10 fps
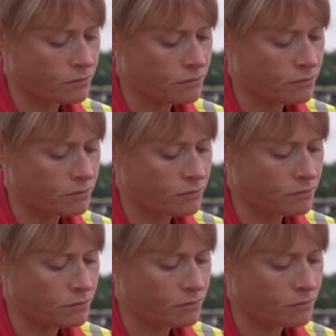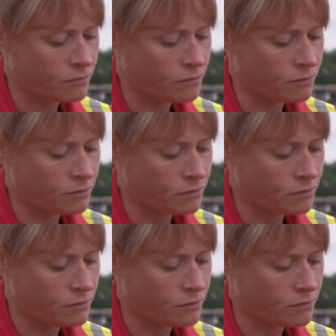
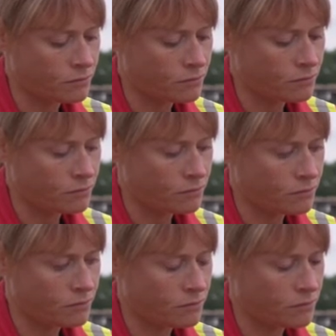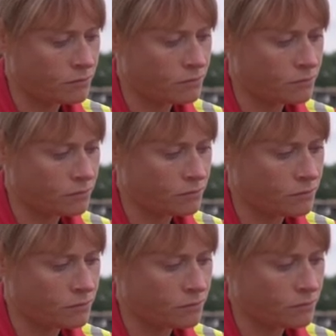
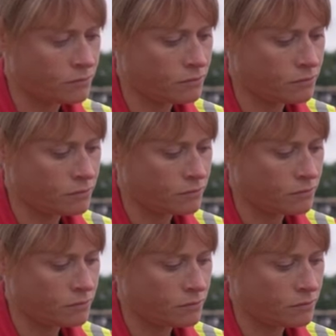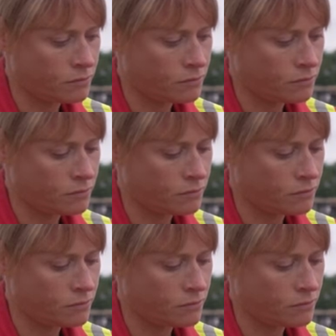(not speaking)